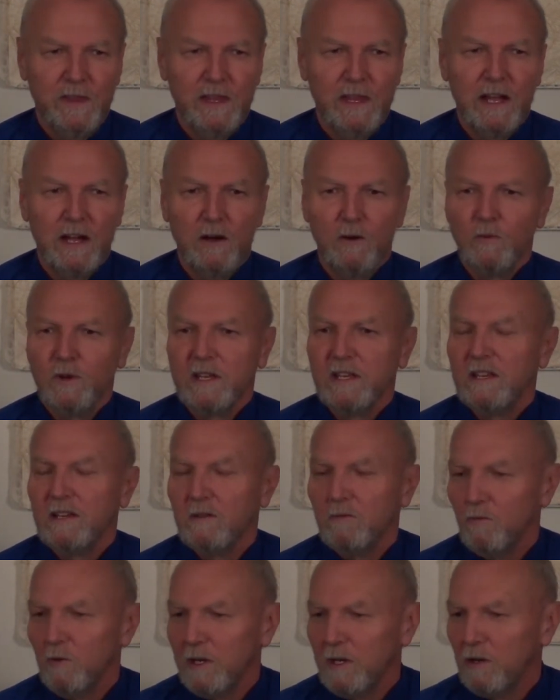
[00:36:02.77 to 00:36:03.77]
Now,
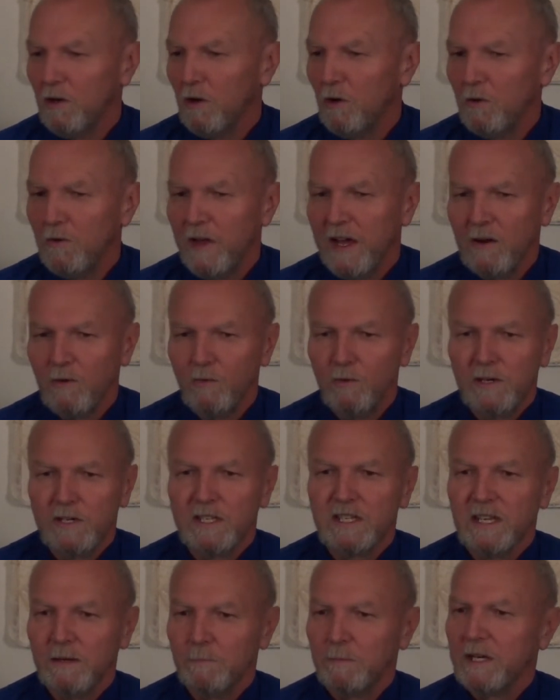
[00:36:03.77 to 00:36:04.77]
we know that
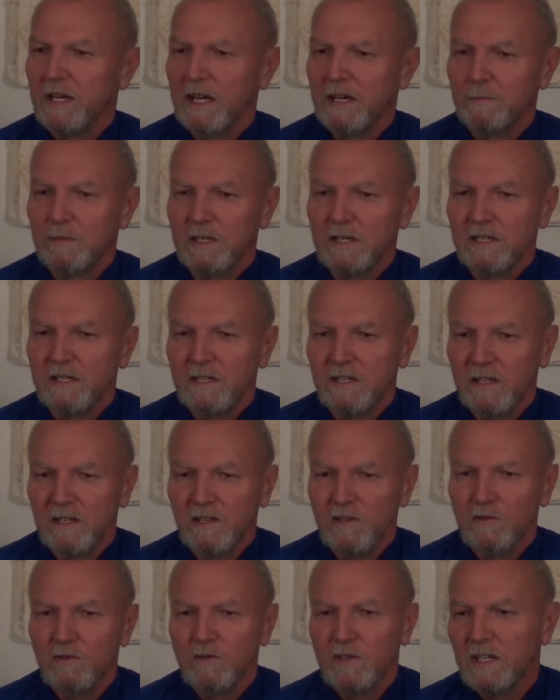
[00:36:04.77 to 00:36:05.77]
word sometimes is
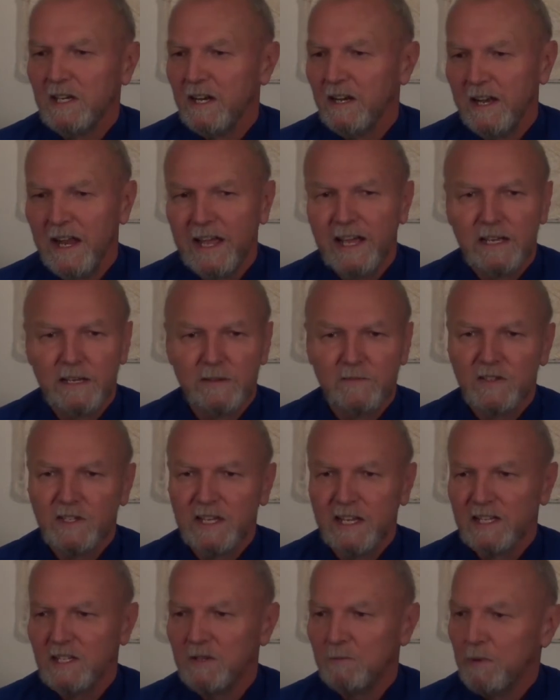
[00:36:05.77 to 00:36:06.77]
used in a negative
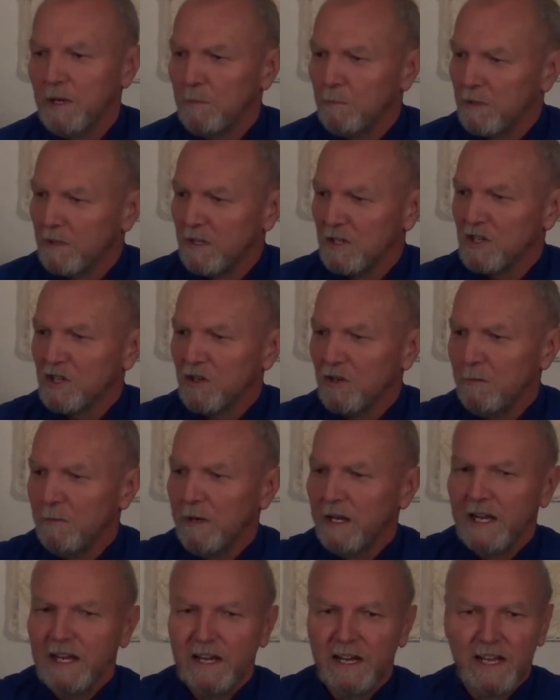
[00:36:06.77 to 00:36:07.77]
sense. People
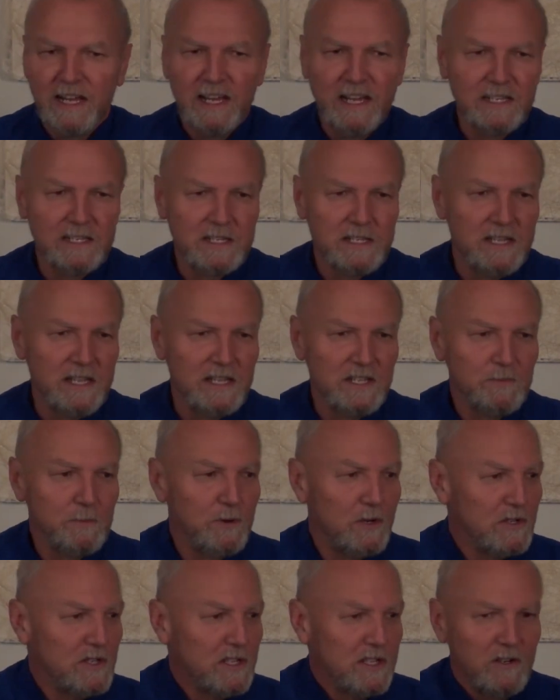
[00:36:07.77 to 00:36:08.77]
discriminate against this
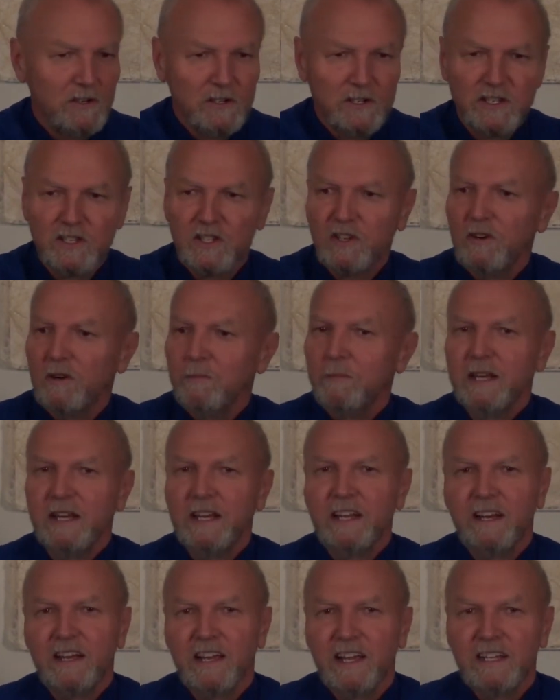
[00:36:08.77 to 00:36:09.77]
person or
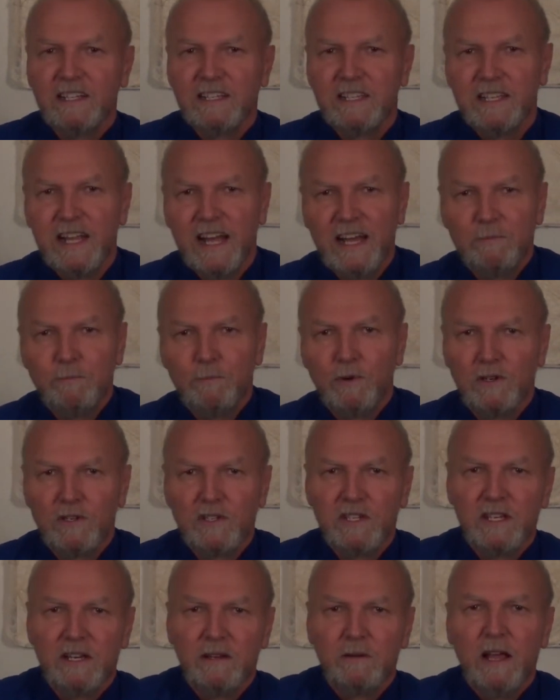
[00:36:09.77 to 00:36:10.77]
discriminate against that
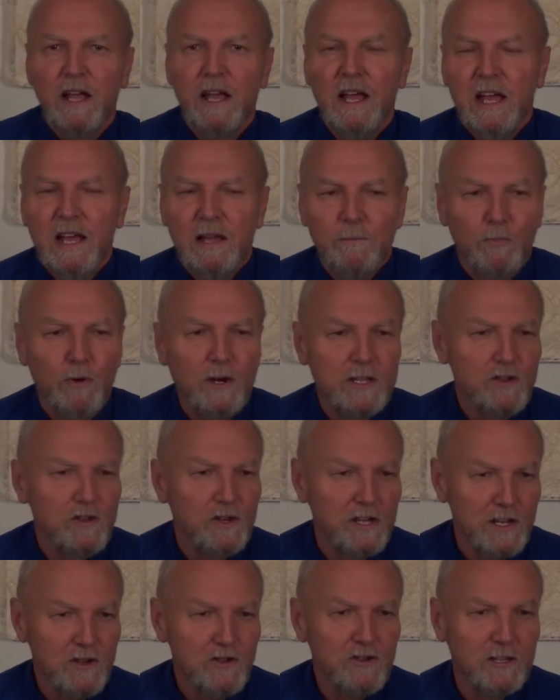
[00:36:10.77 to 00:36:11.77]
person
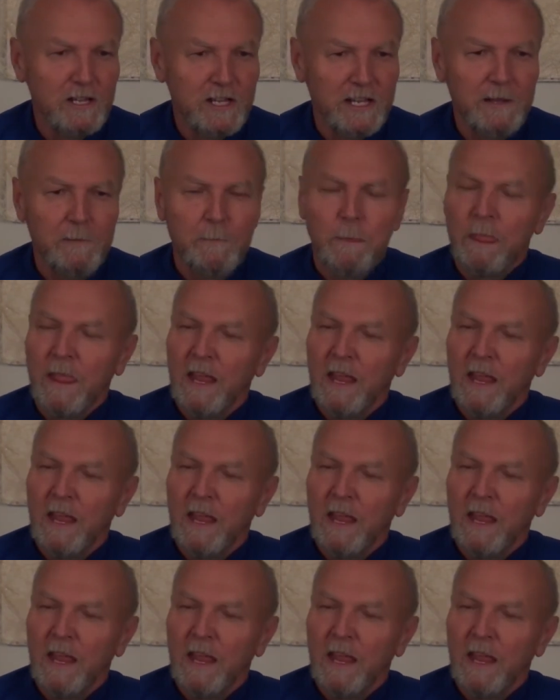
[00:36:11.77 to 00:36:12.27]
prejudicially.